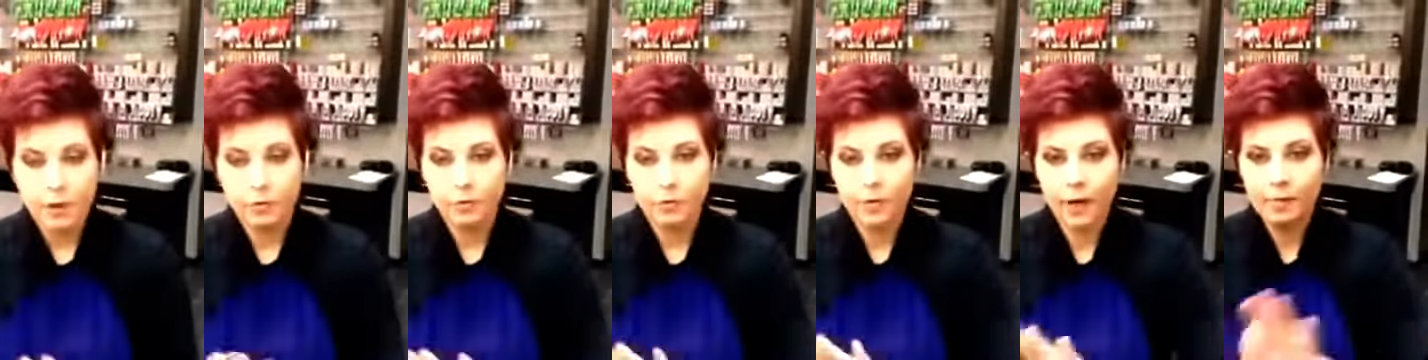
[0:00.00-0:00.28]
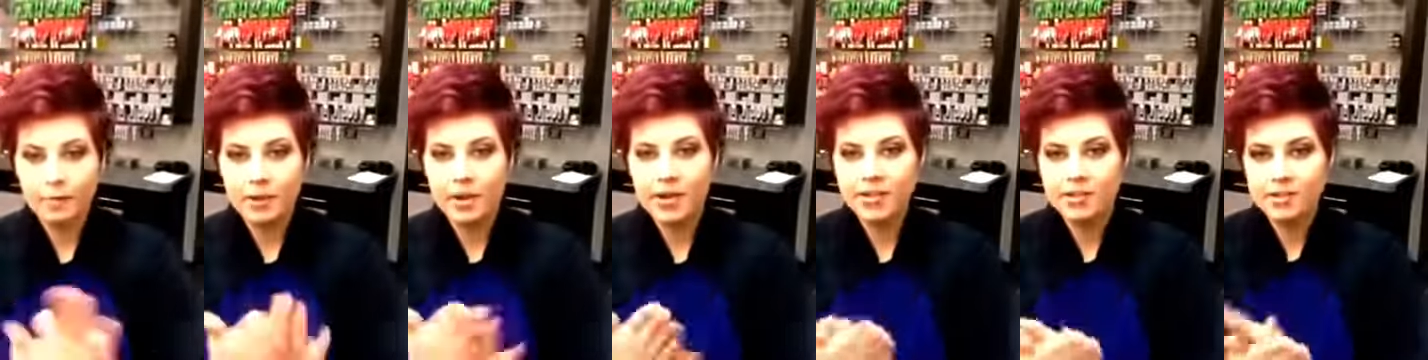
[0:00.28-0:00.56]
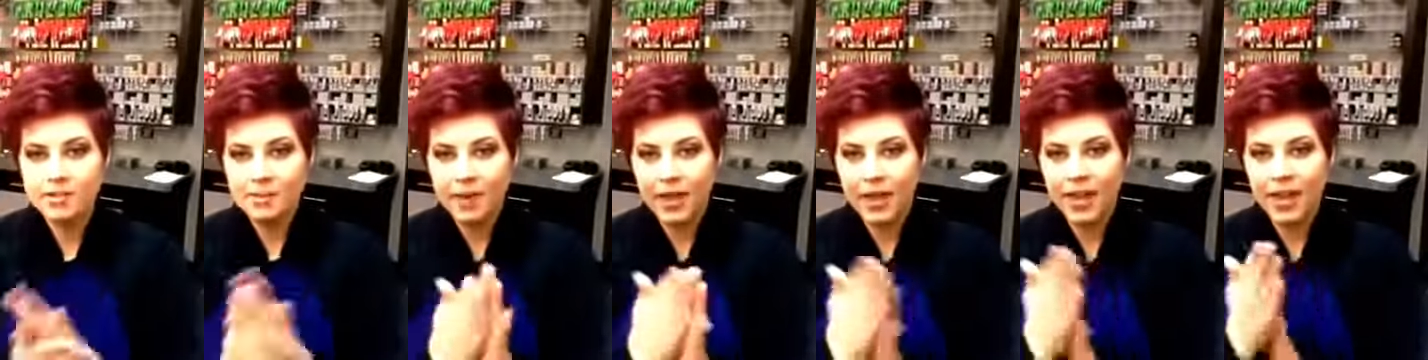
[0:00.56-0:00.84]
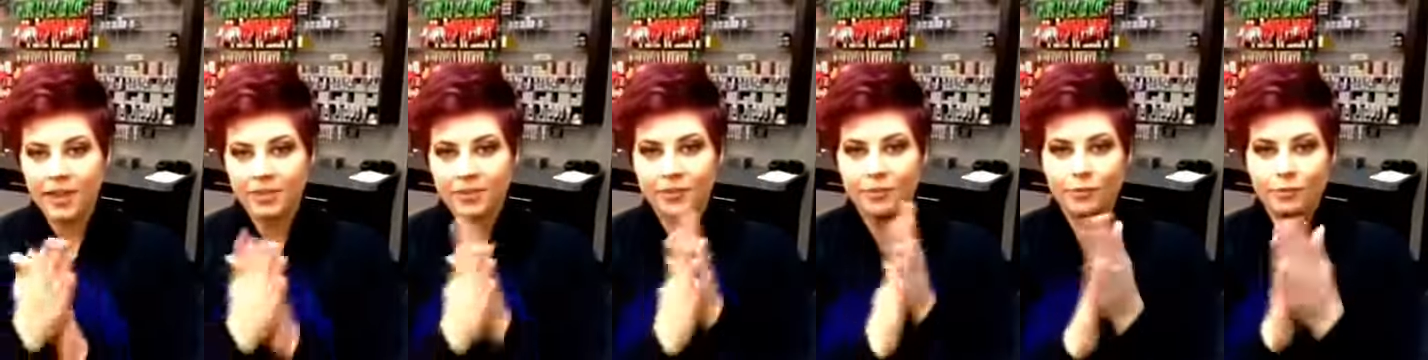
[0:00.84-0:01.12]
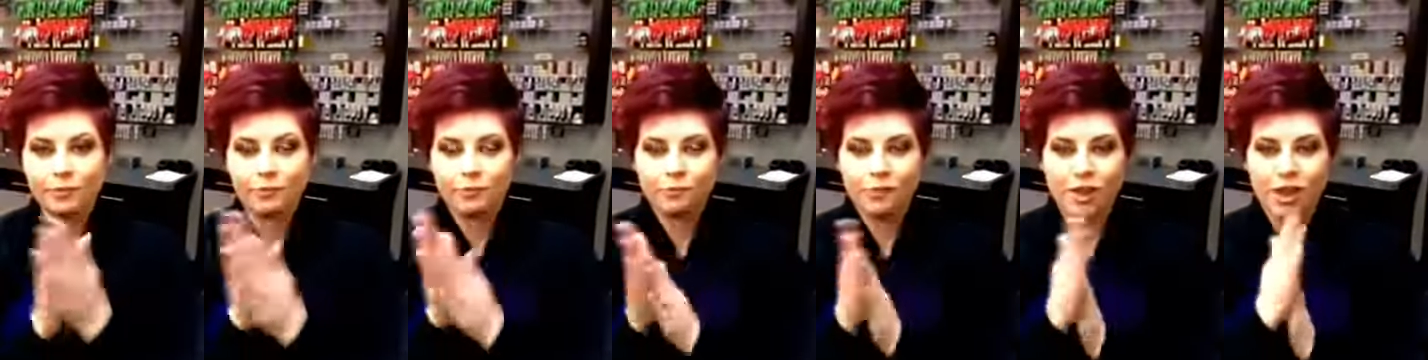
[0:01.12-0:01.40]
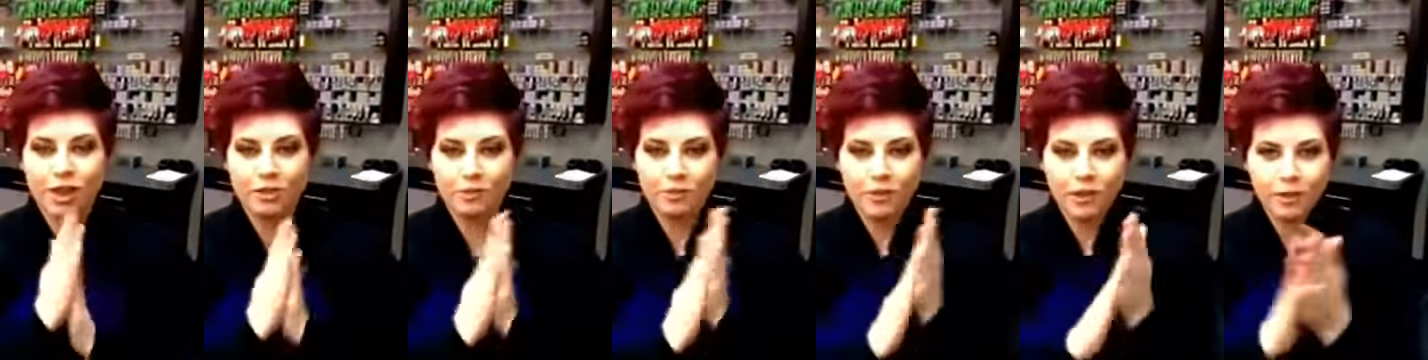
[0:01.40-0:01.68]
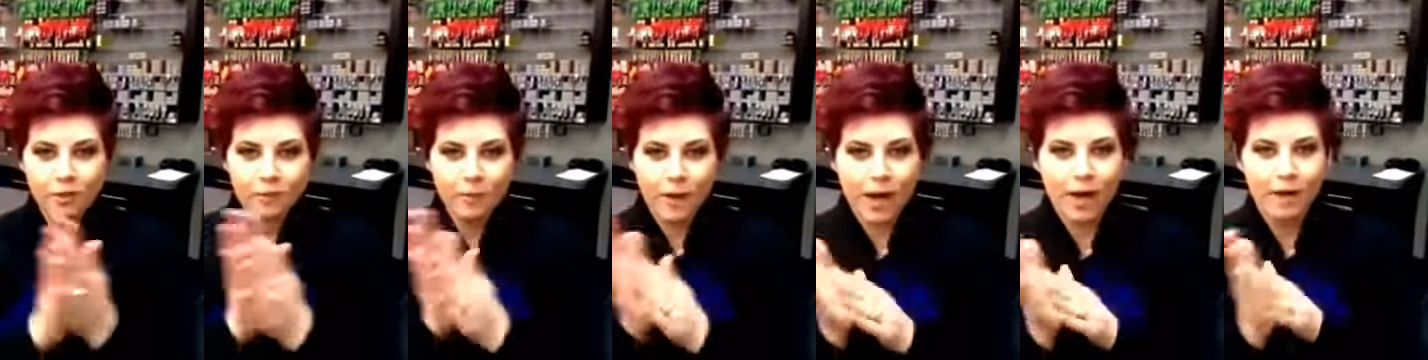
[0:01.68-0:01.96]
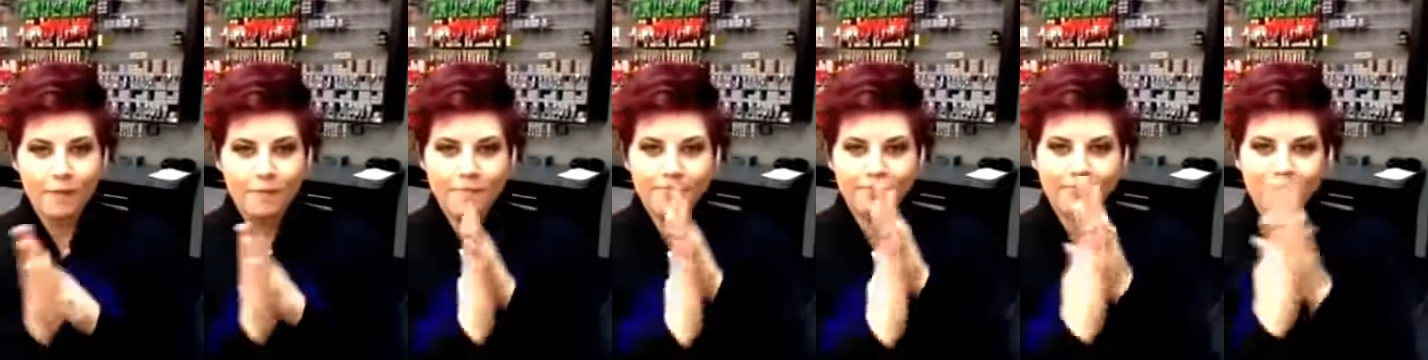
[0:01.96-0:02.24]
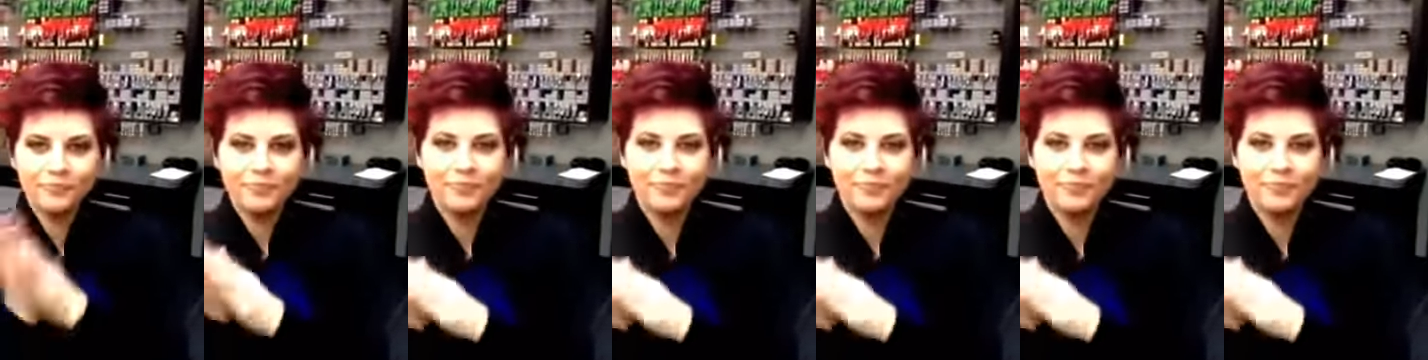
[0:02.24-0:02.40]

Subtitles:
going to rub it into my hands really, really well.